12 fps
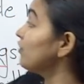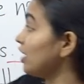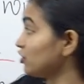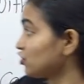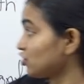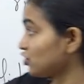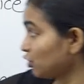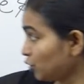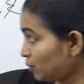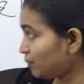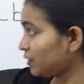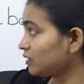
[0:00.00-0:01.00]
the
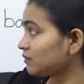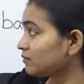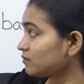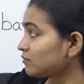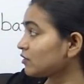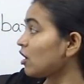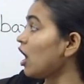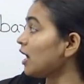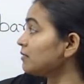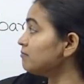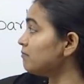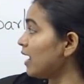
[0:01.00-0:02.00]
soup
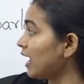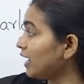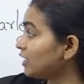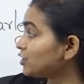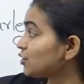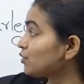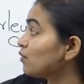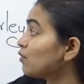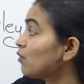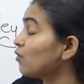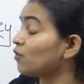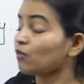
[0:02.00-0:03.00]
I made
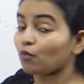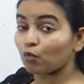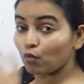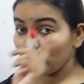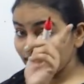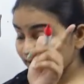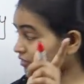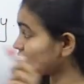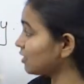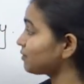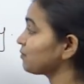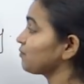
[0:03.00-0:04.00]

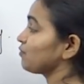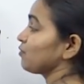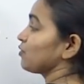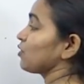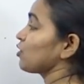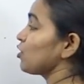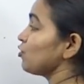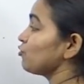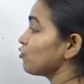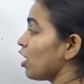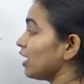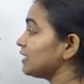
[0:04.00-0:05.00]
with
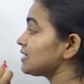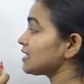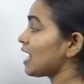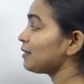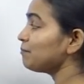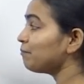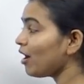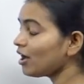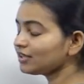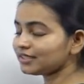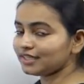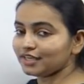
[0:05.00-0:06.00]
rice and
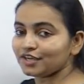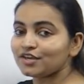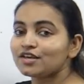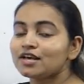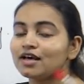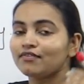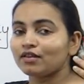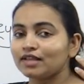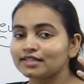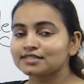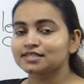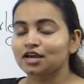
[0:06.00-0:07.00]
barley. Now
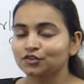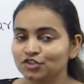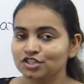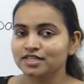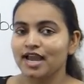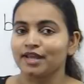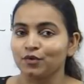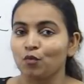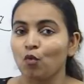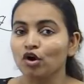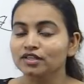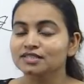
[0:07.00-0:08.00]
let's
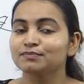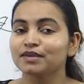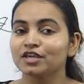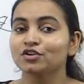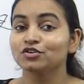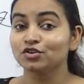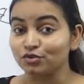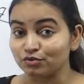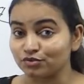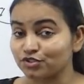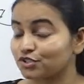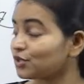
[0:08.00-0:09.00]
understand what is being
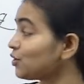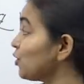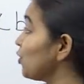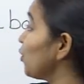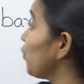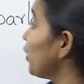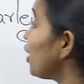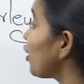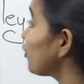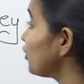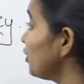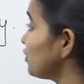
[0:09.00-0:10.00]
used. We
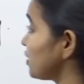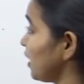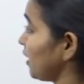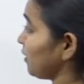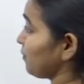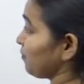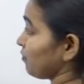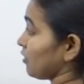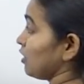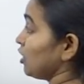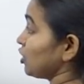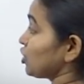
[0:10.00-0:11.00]
are using
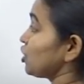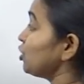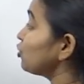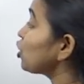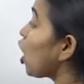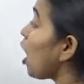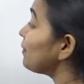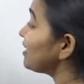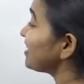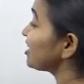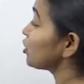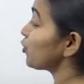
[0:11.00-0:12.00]
two
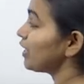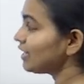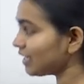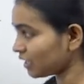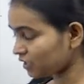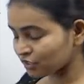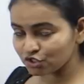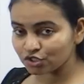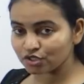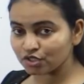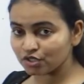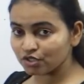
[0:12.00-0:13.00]
common
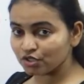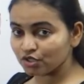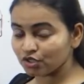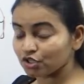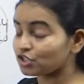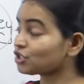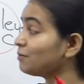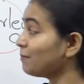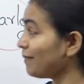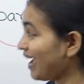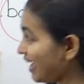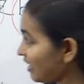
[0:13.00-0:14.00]
ingredients to
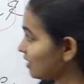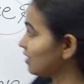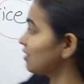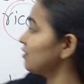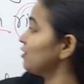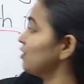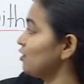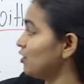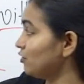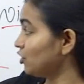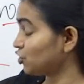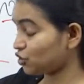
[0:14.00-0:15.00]
make
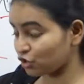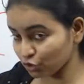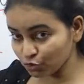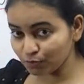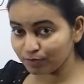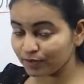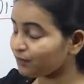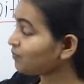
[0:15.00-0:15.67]
the soup,